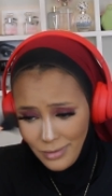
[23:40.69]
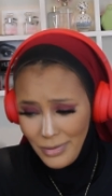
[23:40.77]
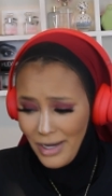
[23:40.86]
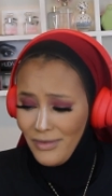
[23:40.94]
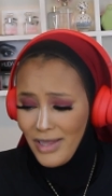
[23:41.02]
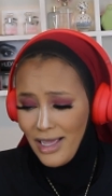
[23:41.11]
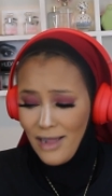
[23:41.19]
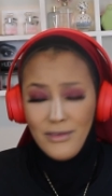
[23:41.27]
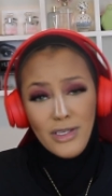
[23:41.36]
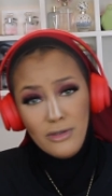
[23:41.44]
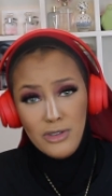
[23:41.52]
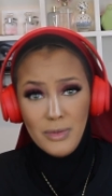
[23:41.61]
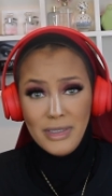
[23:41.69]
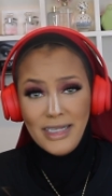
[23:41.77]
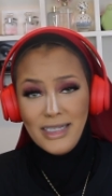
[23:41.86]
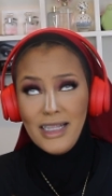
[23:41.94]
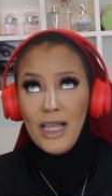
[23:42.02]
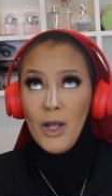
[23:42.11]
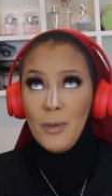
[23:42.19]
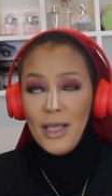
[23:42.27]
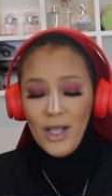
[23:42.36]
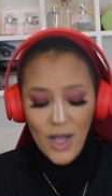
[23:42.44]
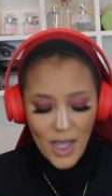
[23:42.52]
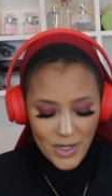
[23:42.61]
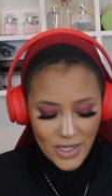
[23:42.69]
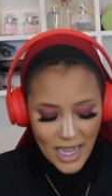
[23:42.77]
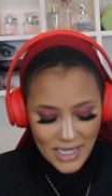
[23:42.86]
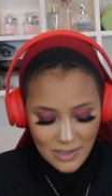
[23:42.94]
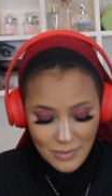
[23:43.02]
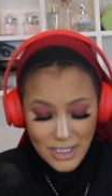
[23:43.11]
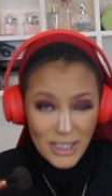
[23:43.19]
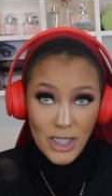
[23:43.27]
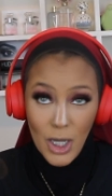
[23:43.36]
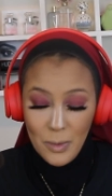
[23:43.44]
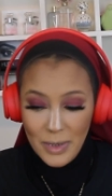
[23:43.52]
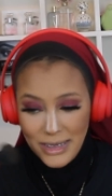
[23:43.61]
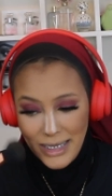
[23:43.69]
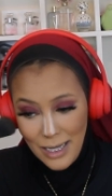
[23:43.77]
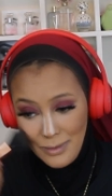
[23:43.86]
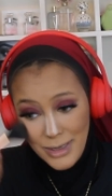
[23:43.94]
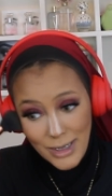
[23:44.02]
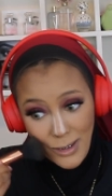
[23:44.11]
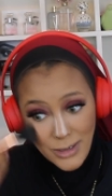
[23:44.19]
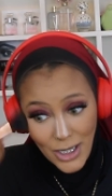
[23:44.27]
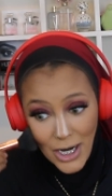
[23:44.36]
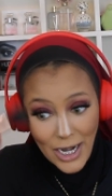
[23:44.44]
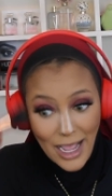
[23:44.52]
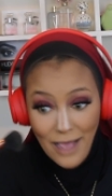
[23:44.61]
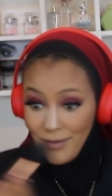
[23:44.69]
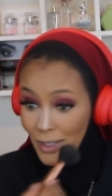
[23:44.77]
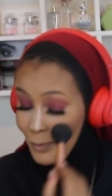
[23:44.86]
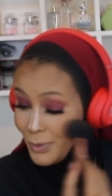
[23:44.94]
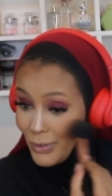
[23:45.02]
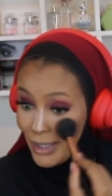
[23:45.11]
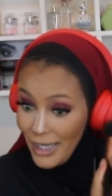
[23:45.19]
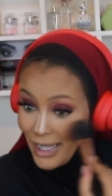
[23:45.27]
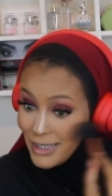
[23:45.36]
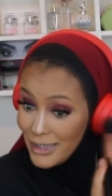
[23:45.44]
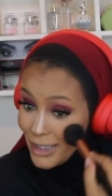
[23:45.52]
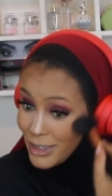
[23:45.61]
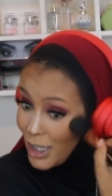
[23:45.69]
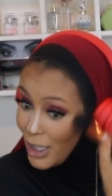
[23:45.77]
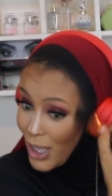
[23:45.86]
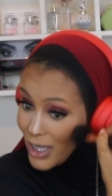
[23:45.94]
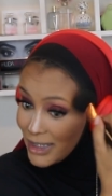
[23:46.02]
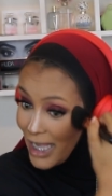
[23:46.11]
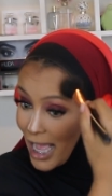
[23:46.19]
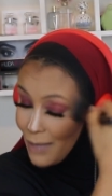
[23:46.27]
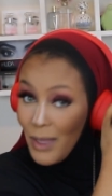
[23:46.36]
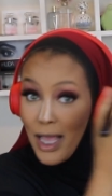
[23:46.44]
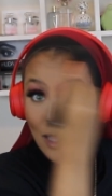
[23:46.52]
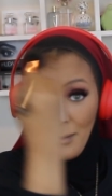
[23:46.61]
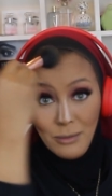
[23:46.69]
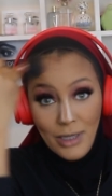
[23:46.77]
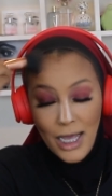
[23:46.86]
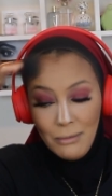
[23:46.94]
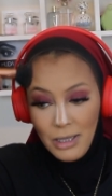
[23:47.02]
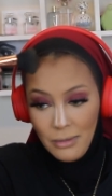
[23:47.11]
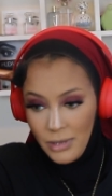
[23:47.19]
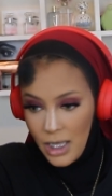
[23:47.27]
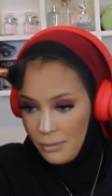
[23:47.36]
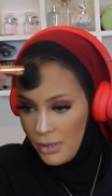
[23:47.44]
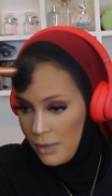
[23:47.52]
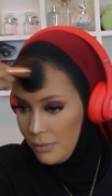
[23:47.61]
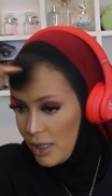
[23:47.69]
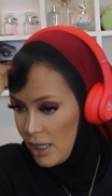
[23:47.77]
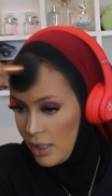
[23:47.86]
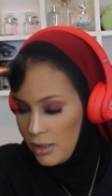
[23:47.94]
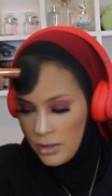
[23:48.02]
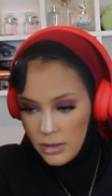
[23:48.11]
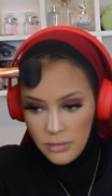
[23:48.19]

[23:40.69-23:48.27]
But I feel like every YouTuber says that. Oh my god, you guys have been so busy. I'm so sorry I haven't uploaded in such a long time. Blah, blah, blah, blah, blah.